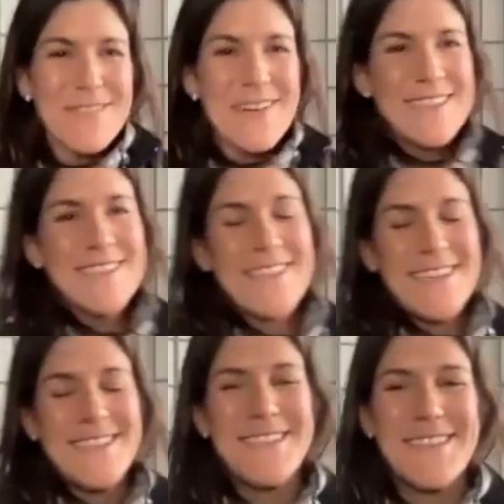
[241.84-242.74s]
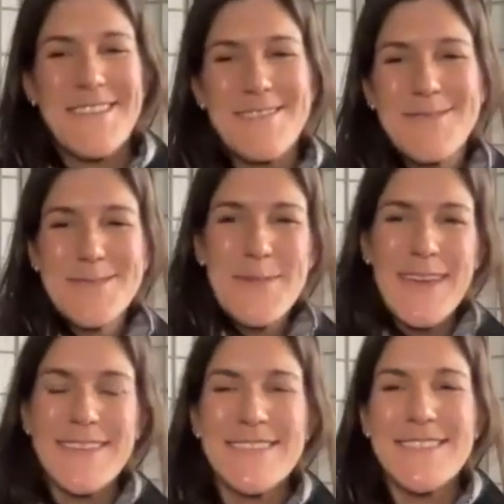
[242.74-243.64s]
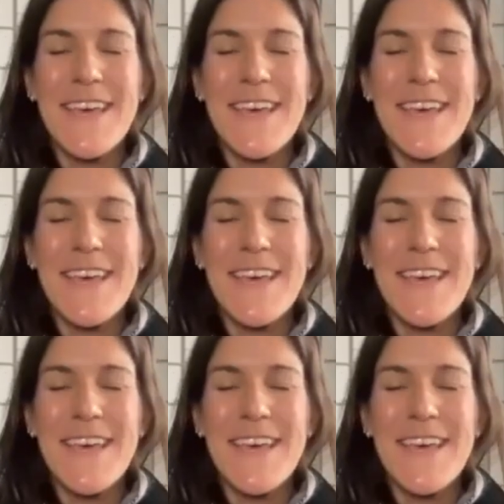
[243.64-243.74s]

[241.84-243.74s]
Congratulations on the new space.